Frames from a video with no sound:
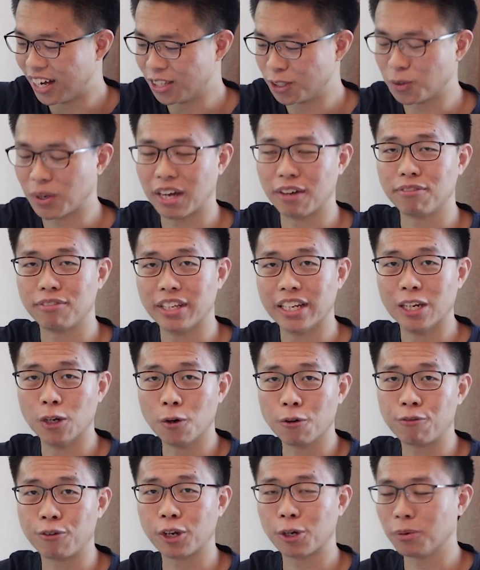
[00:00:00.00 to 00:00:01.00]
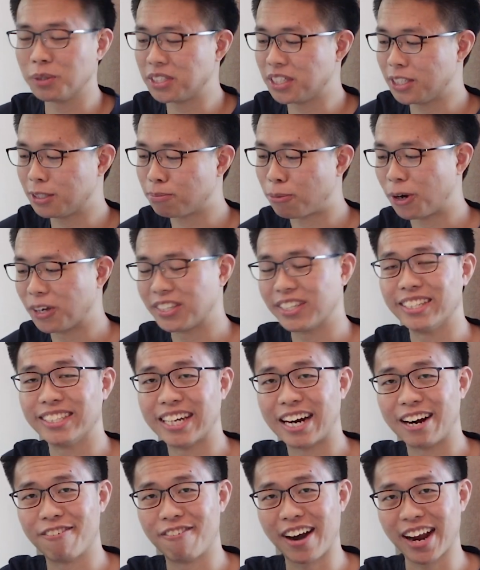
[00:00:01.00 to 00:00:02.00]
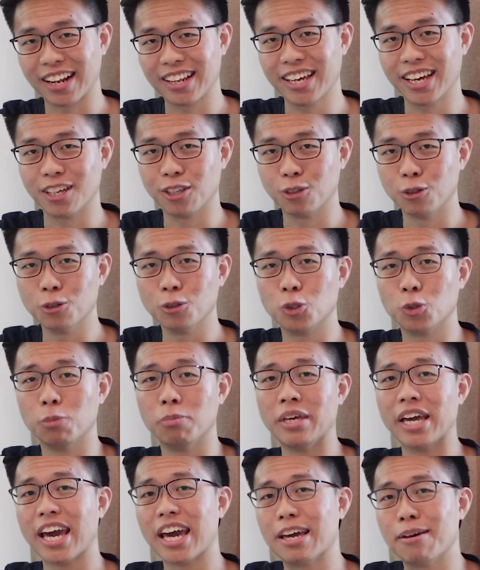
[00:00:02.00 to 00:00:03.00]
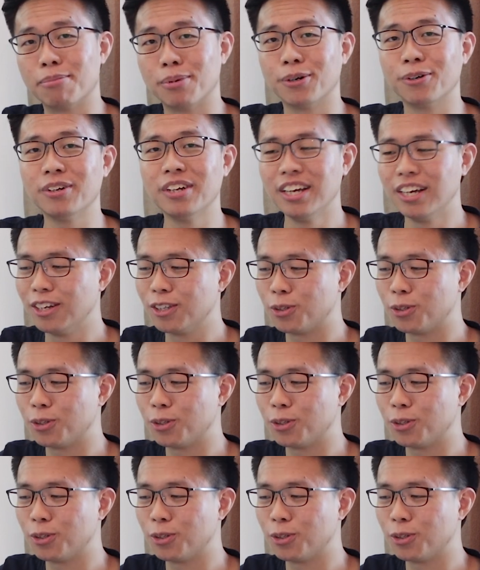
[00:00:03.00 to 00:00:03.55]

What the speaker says: to have the low frequencies pointed directly at you to be able